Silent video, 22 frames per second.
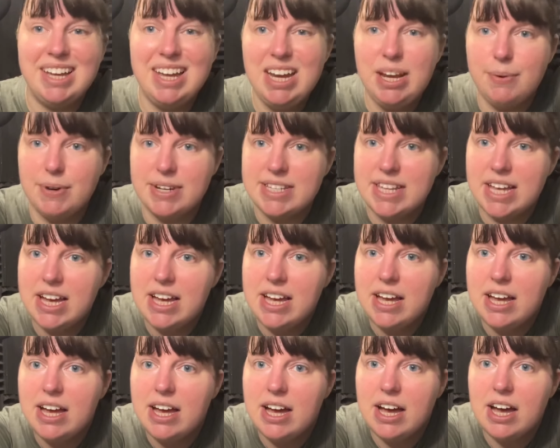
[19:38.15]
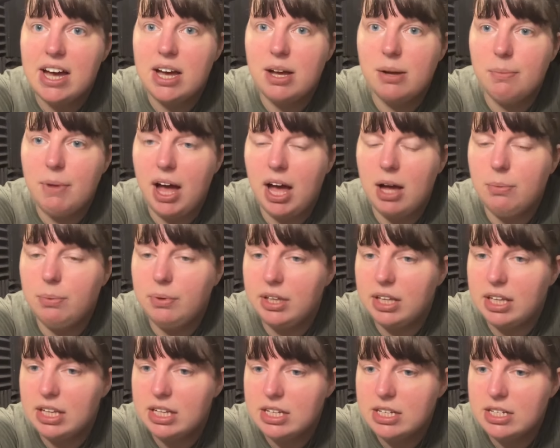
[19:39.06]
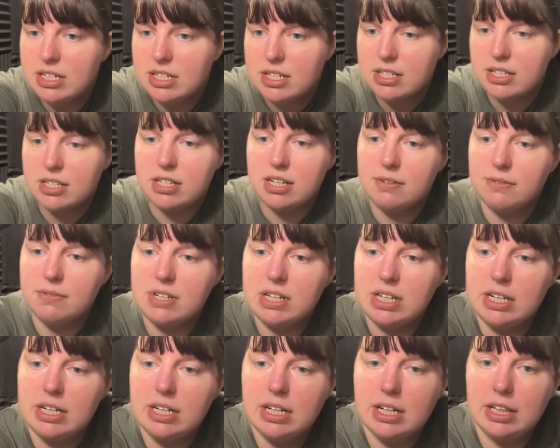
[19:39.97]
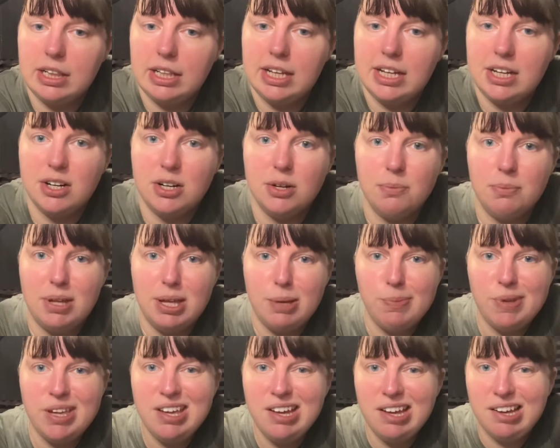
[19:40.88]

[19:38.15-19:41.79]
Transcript: Anyways, um, I will get stuff done later, maybe.